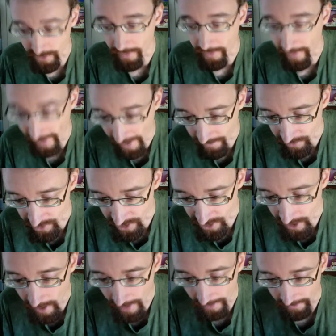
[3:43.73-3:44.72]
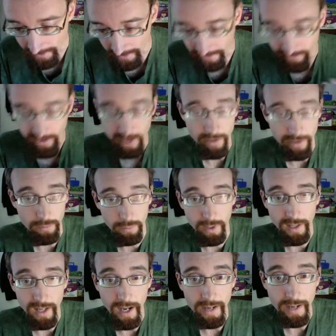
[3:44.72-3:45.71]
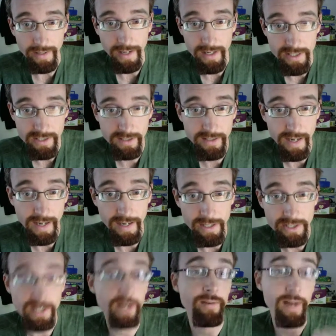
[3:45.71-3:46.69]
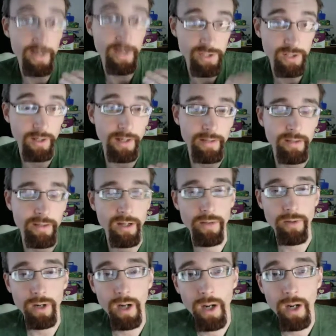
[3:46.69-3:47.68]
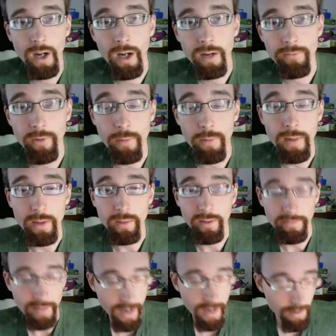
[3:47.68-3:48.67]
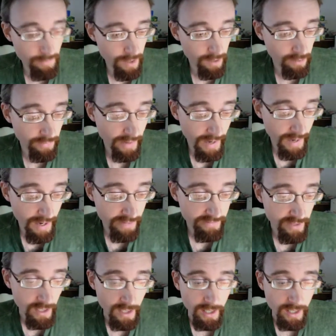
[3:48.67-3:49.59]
Then they have a sign, like to the Brit high gain sound, I actually like the other 4x12 cab model they have.